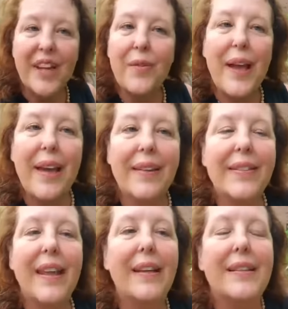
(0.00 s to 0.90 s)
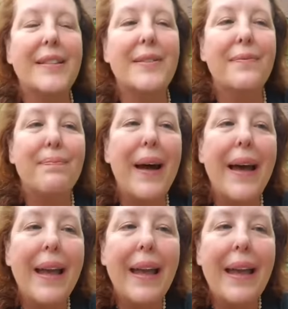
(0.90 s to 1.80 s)
Okay, thanks.
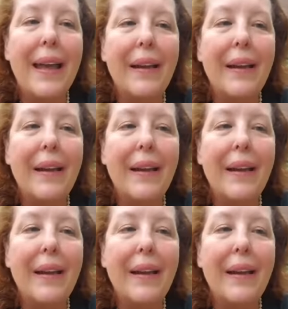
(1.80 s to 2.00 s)
Bye.